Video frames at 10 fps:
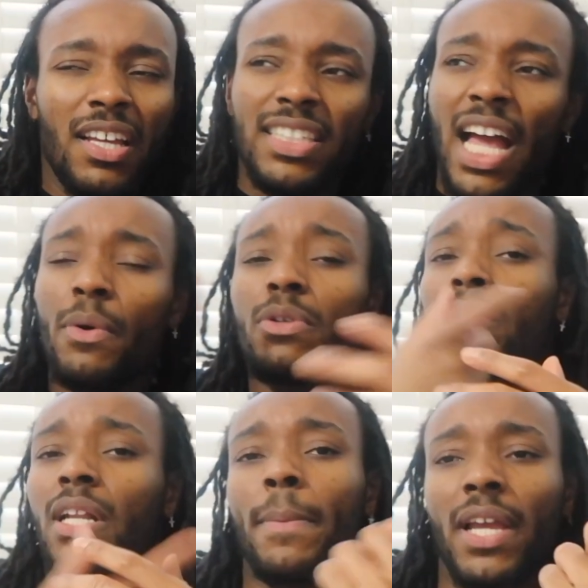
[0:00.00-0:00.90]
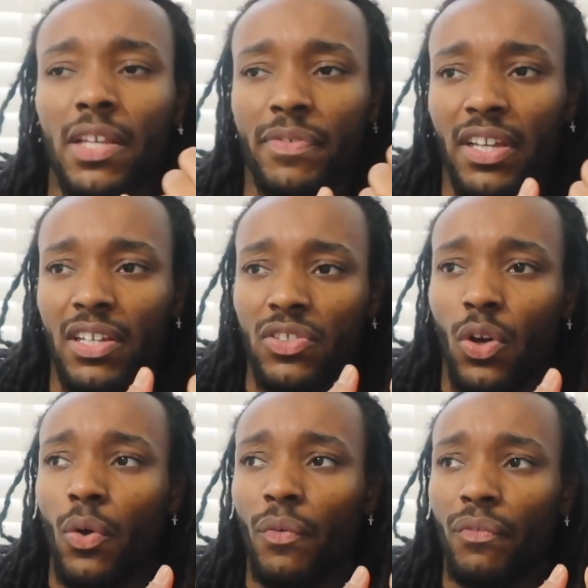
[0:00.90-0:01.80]
That was one of the biggest things
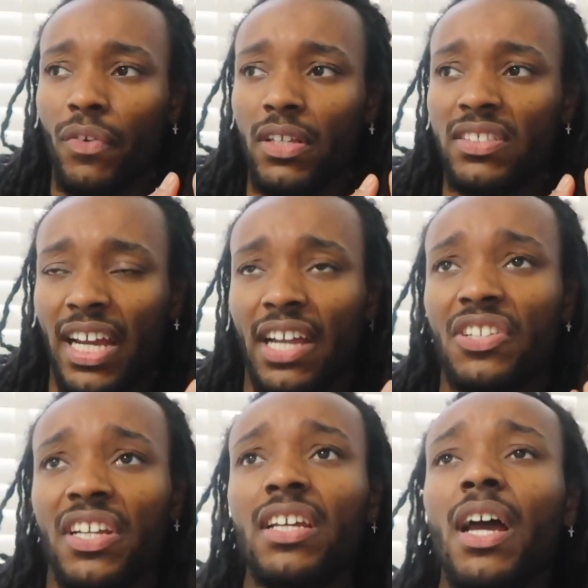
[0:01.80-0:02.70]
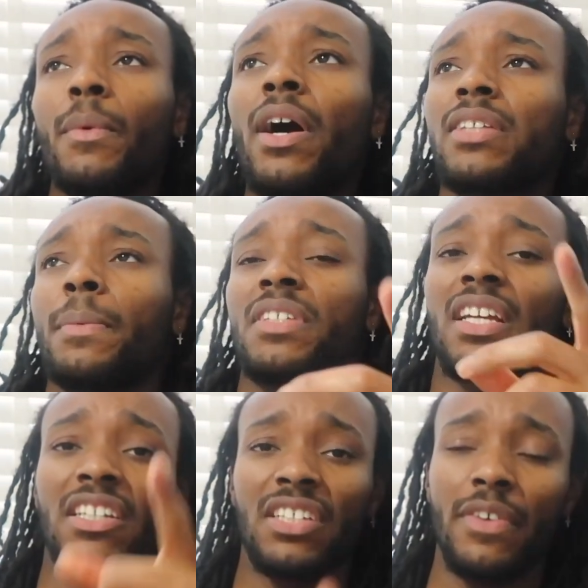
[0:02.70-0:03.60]
of second year. And what else happened in second
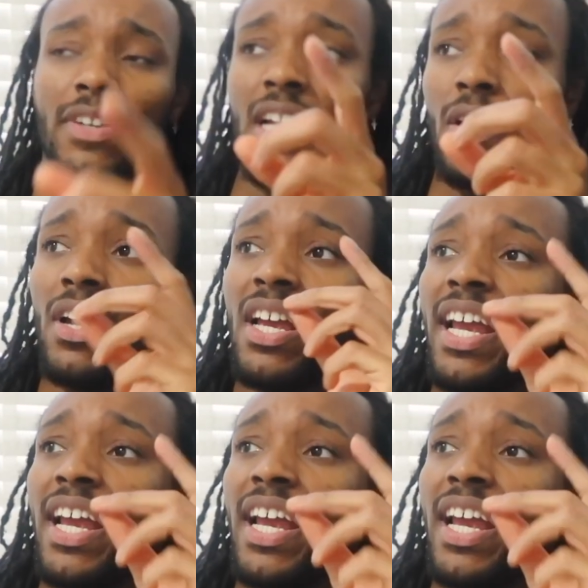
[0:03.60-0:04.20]
year? I'll tell you right now.